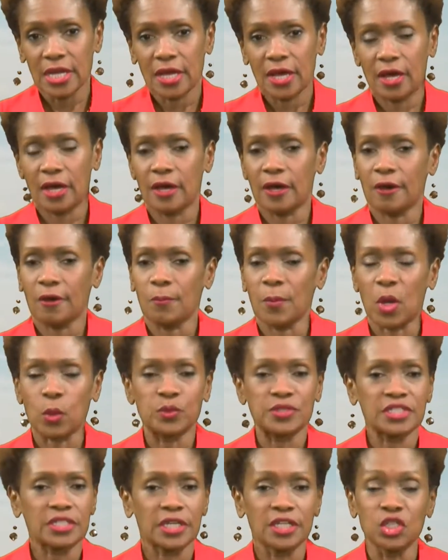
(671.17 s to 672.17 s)
I
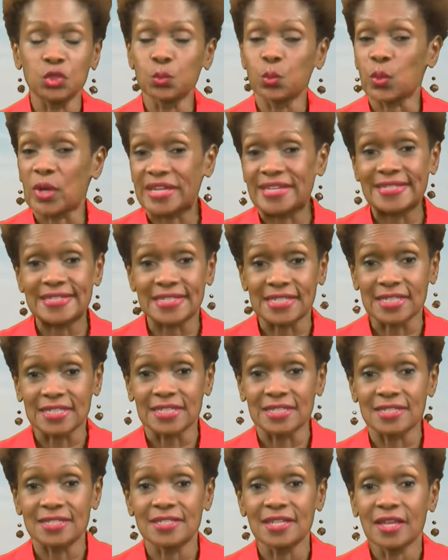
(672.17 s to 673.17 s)
was getting
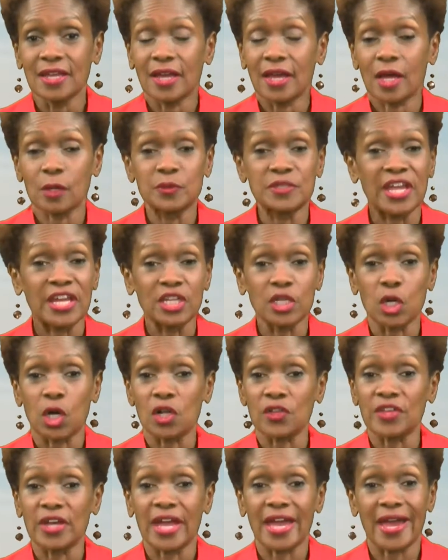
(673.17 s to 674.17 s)
raises, I was getting
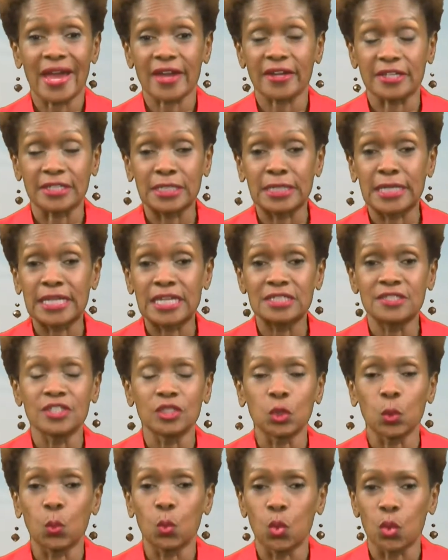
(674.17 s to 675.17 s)
all the accolades and
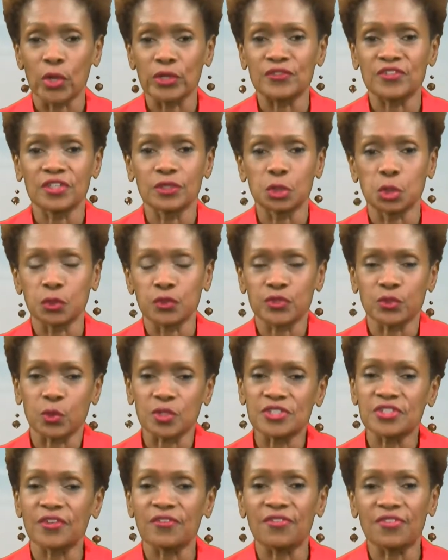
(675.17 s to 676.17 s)
awards and those
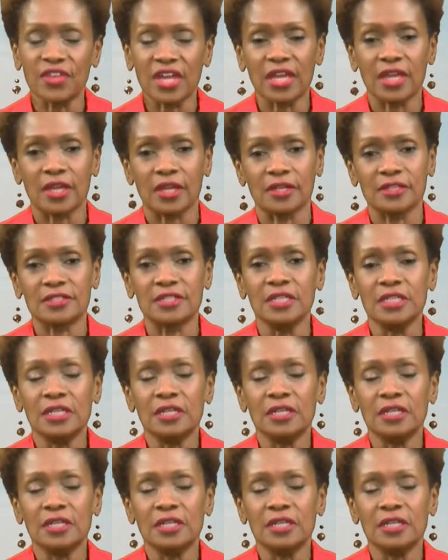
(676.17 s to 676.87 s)
sorts of things,